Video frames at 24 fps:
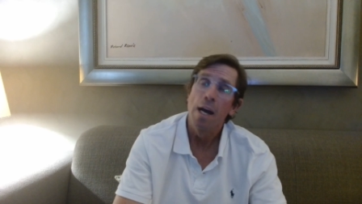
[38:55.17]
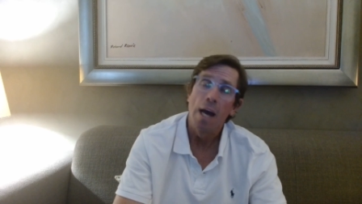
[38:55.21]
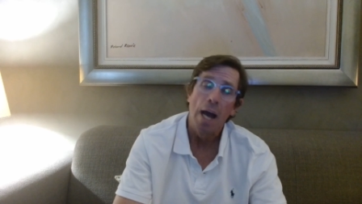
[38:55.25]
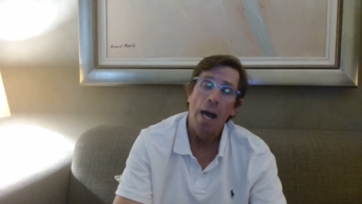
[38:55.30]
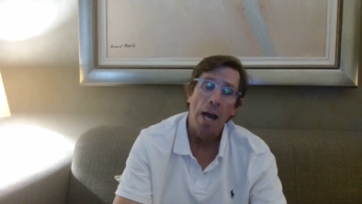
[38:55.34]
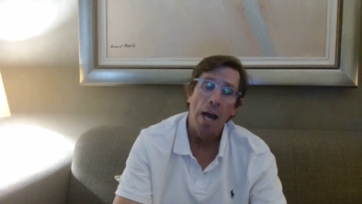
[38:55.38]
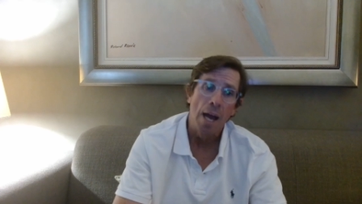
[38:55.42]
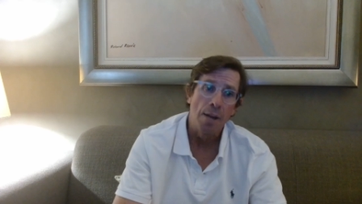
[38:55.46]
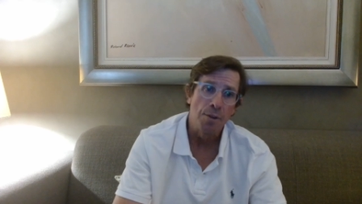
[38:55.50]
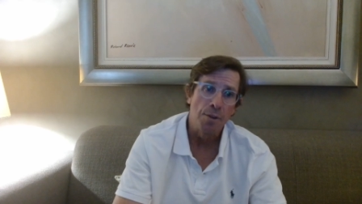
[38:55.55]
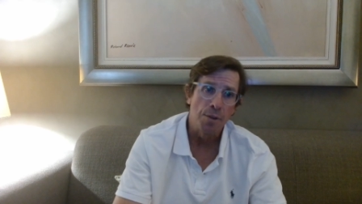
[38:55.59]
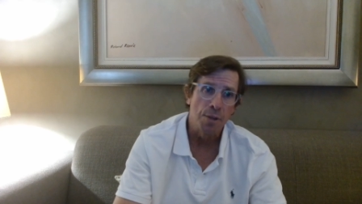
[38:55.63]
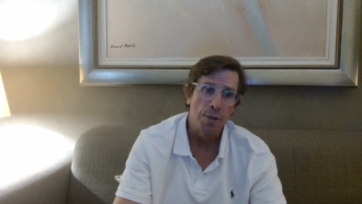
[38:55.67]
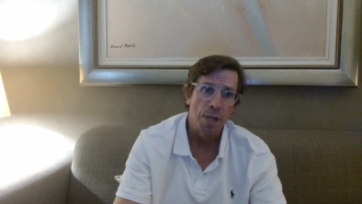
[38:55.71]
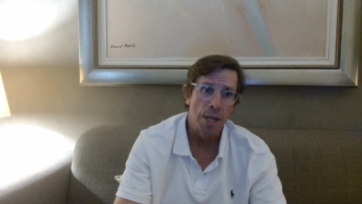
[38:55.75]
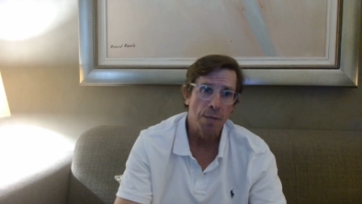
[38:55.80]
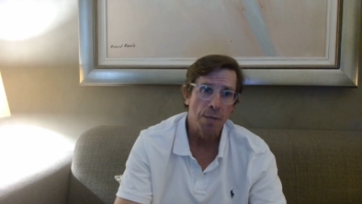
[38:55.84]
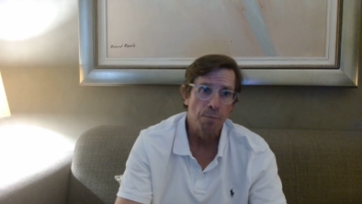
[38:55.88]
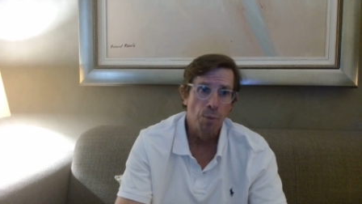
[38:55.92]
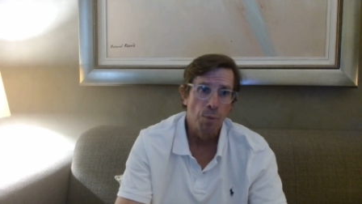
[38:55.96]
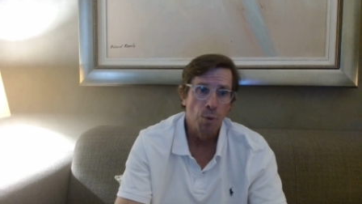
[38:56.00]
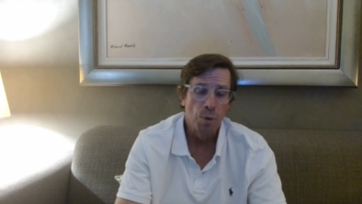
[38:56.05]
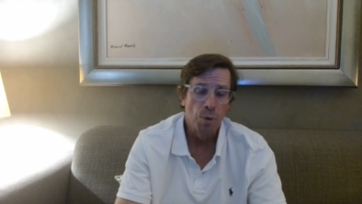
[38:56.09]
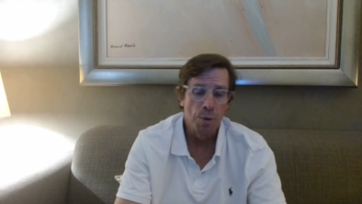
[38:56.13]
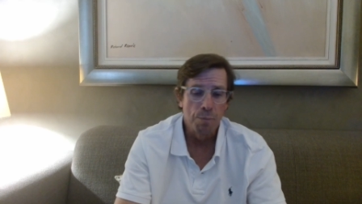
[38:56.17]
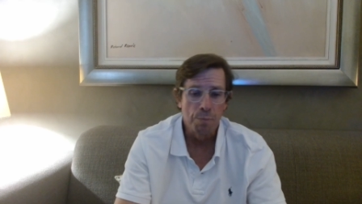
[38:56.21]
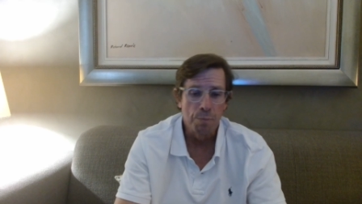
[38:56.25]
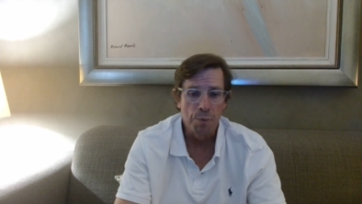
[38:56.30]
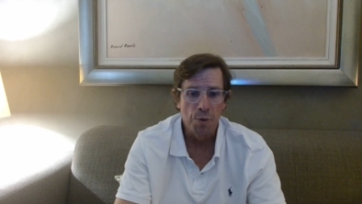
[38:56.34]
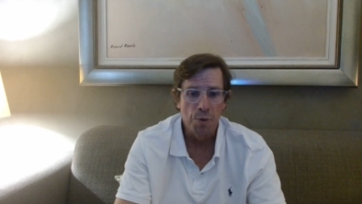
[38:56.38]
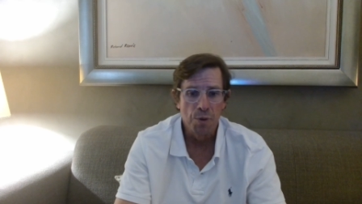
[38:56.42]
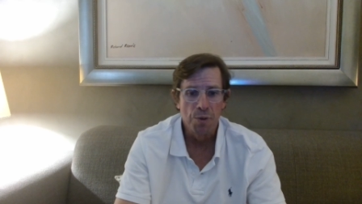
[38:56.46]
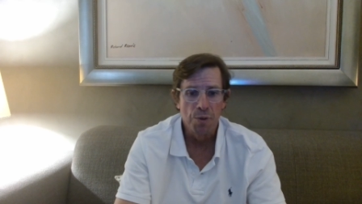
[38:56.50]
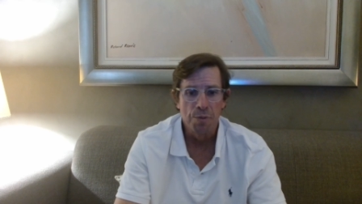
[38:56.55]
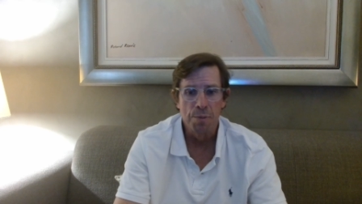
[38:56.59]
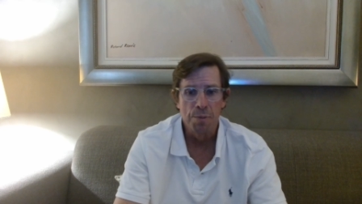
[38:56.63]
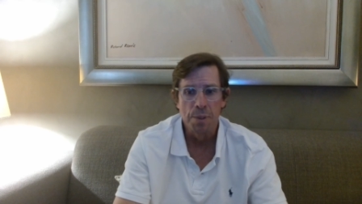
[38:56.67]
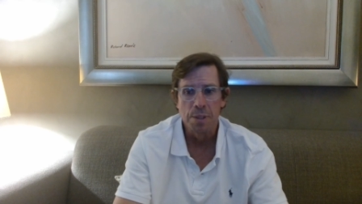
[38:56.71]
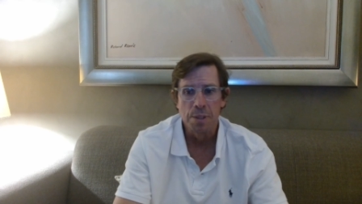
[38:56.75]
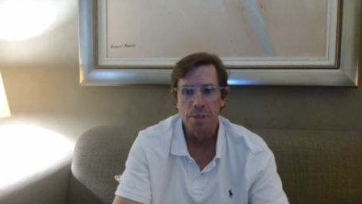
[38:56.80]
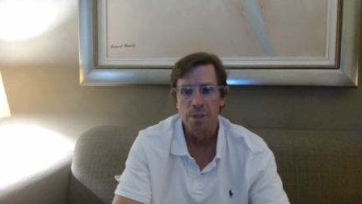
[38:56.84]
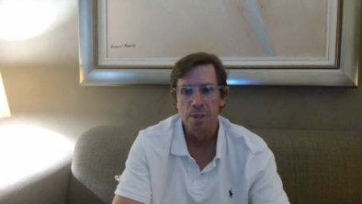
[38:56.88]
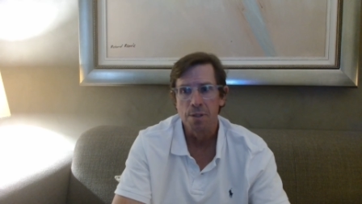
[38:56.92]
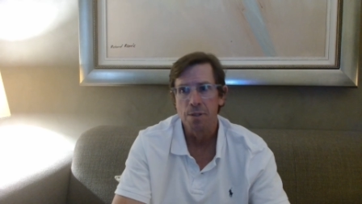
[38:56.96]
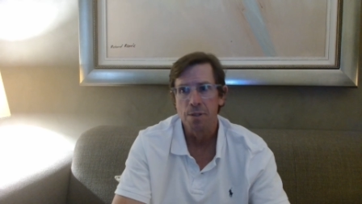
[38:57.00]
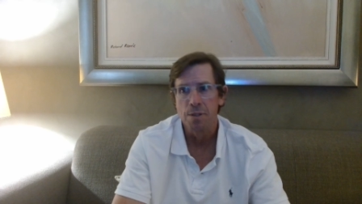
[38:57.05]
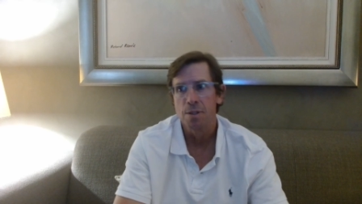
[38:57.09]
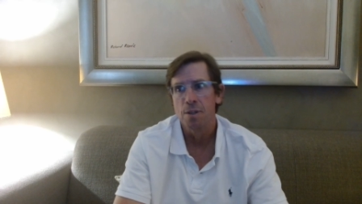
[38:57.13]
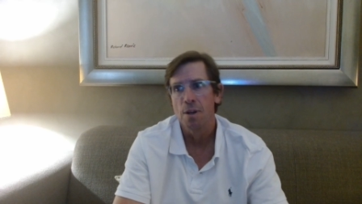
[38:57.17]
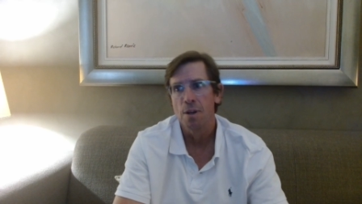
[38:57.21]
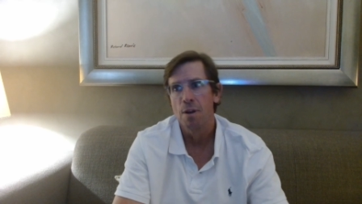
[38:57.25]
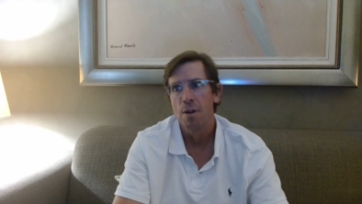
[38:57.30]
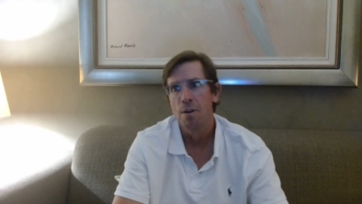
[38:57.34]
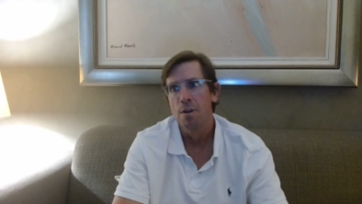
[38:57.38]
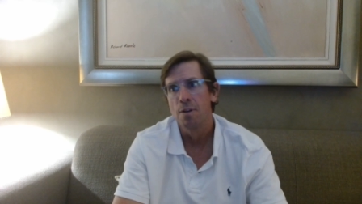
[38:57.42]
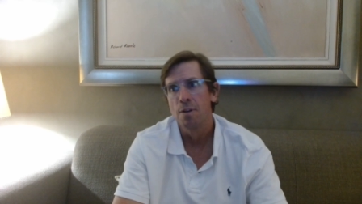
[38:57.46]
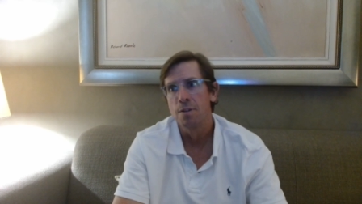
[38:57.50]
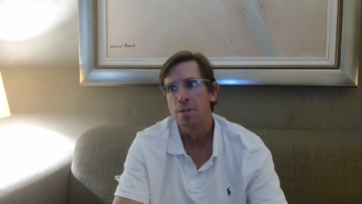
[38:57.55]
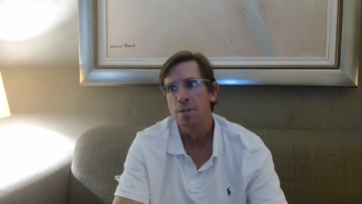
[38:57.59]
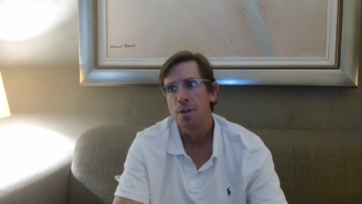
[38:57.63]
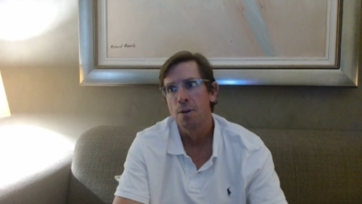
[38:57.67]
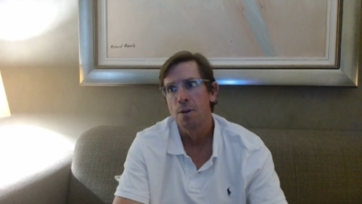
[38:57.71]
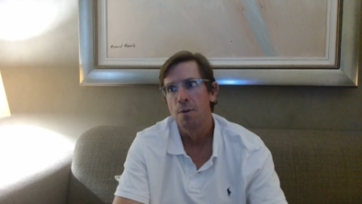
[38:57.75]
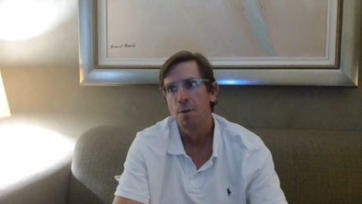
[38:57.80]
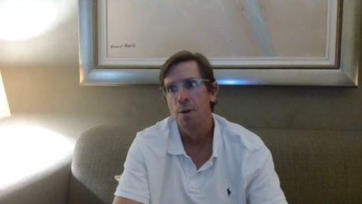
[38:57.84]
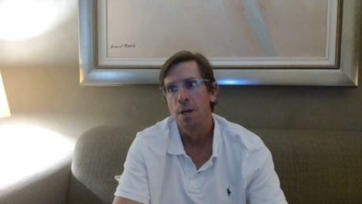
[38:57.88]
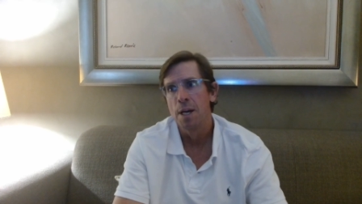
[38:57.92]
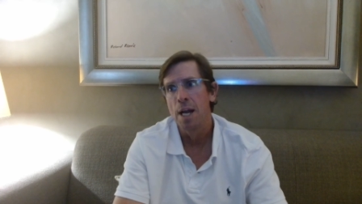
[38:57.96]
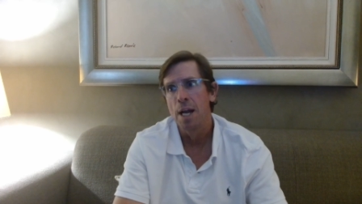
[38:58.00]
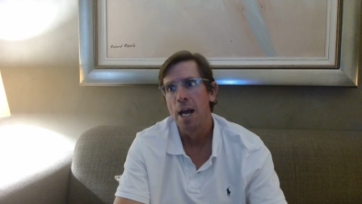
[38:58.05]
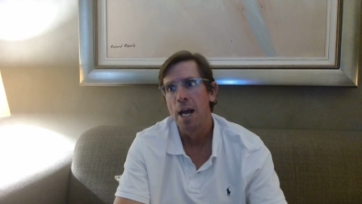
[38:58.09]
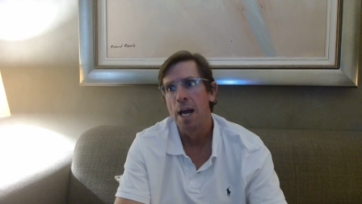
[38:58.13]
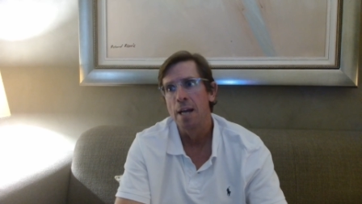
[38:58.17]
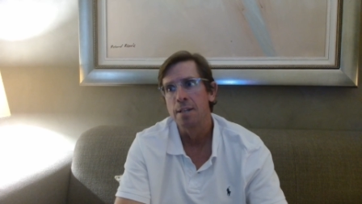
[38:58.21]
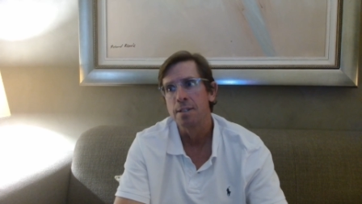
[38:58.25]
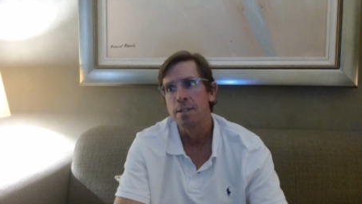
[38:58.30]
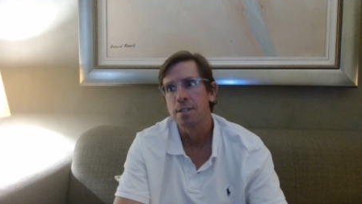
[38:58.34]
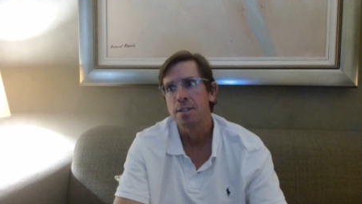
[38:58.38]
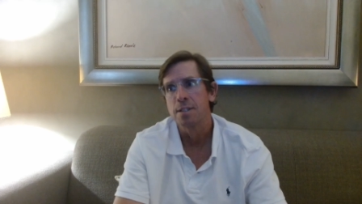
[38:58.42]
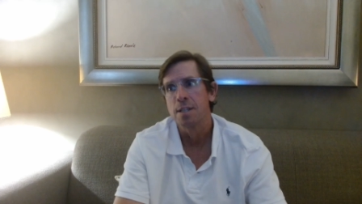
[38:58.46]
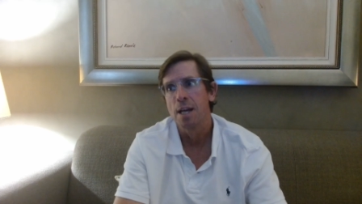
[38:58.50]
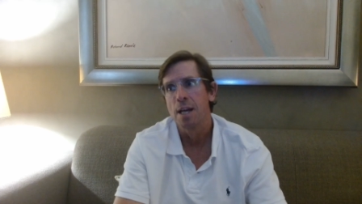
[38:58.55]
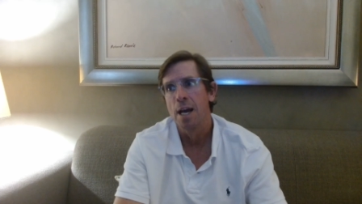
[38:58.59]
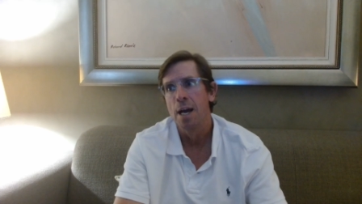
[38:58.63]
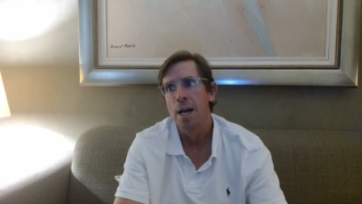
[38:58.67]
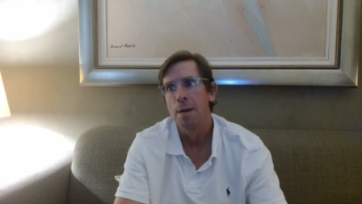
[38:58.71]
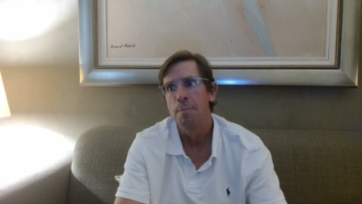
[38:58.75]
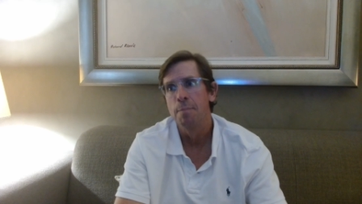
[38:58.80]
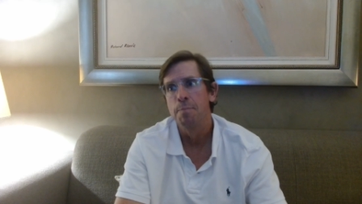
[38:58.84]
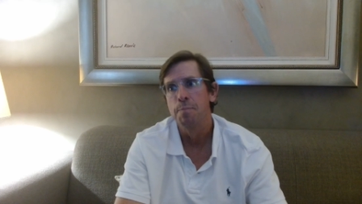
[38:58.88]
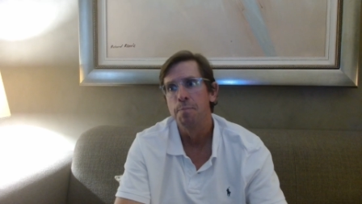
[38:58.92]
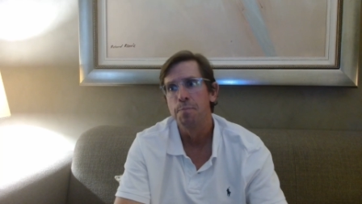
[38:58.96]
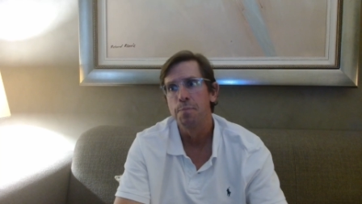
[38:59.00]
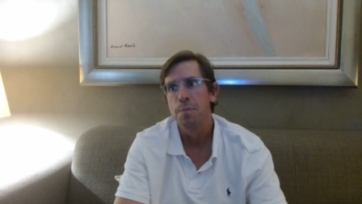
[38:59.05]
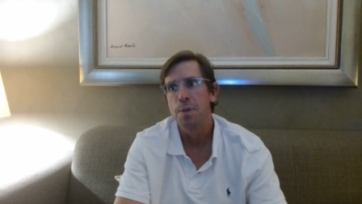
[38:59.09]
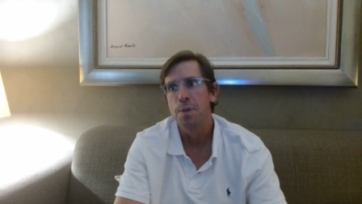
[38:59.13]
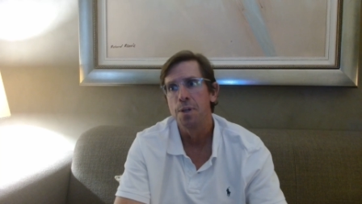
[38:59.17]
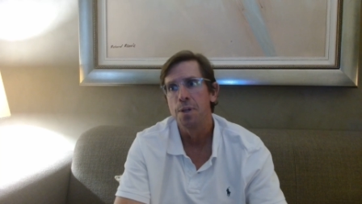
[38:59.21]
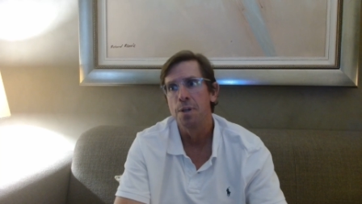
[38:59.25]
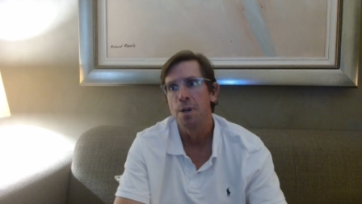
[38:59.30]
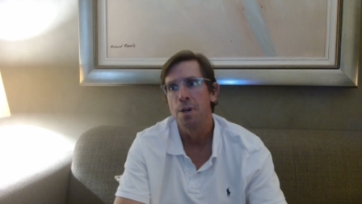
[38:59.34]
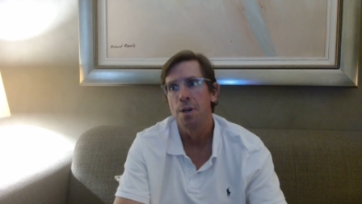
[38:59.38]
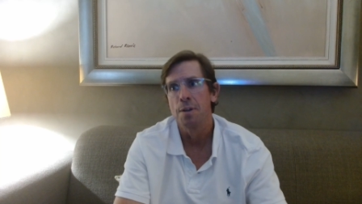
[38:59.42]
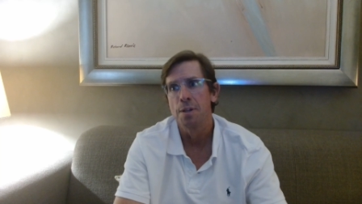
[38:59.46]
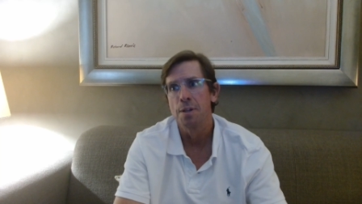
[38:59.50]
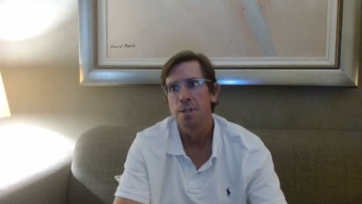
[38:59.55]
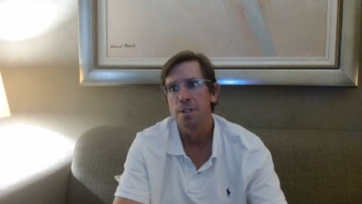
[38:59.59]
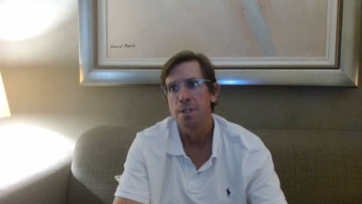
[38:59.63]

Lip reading: and you get more improvements and so on at, the